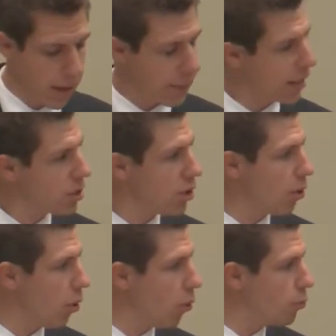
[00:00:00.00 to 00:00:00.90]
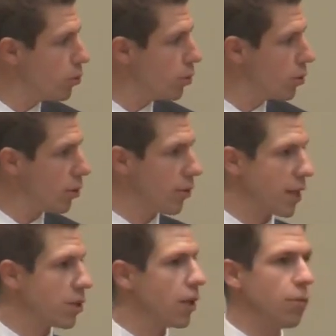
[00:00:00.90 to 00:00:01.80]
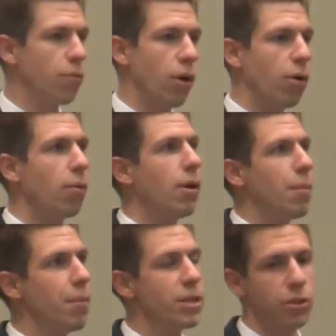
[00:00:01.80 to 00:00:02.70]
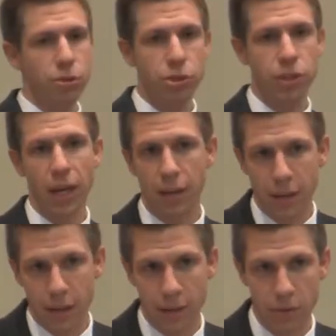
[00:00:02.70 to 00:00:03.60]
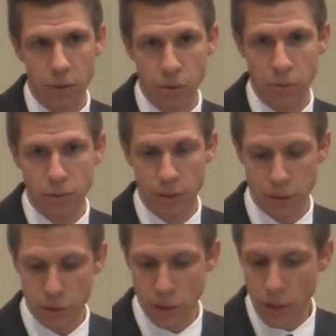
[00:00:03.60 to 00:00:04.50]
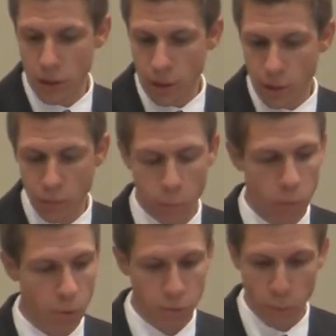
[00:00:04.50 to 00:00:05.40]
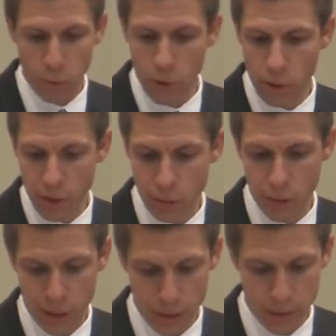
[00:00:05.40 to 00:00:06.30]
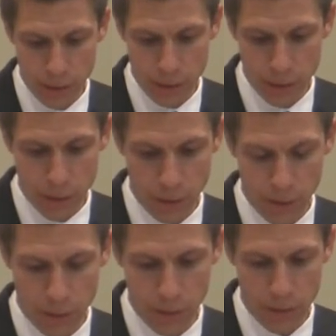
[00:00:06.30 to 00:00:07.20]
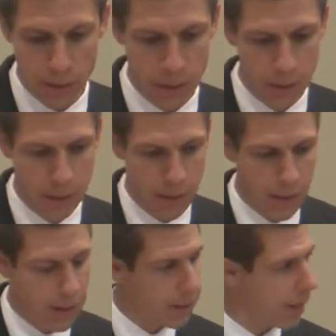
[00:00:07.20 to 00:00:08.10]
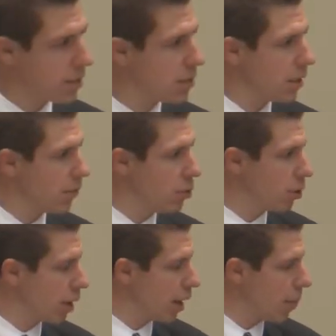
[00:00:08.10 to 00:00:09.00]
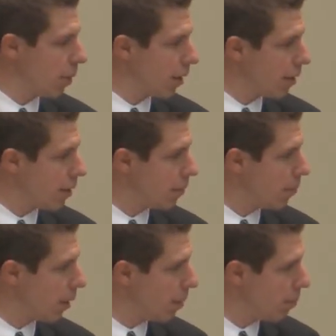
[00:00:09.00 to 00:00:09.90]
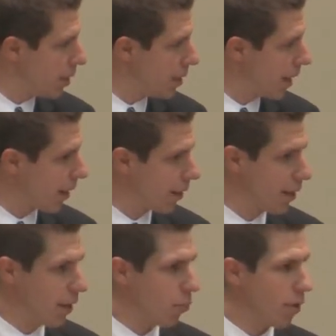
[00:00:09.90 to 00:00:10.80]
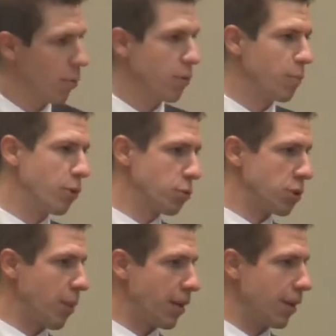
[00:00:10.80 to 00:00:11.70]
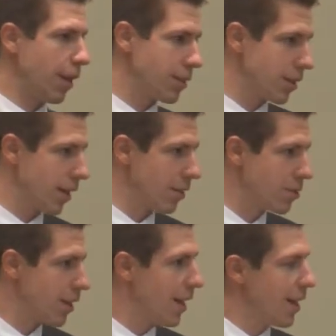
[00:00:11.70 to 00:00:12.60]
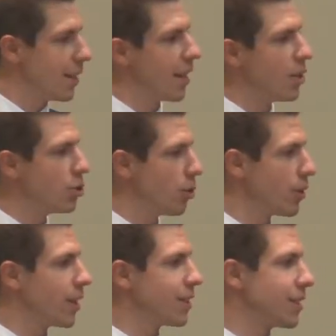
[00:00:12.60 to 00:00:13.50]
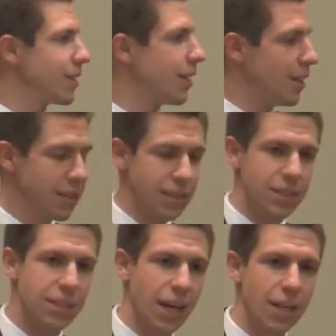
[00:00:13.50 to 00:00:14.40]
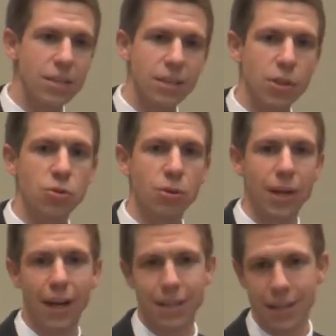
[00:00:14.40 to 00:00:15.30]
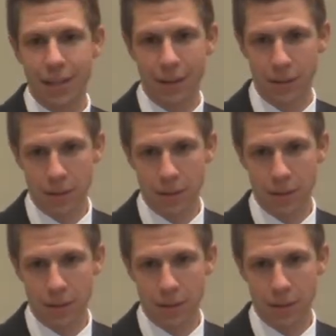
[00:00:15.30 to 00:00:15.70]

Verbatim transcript: That's an older, that's a, a misunderstanding of the use of this, the word in Greek here. That's, if you look it up in, in BDAG, one of the most respected lexicons, they show that that's a, it's a second century idea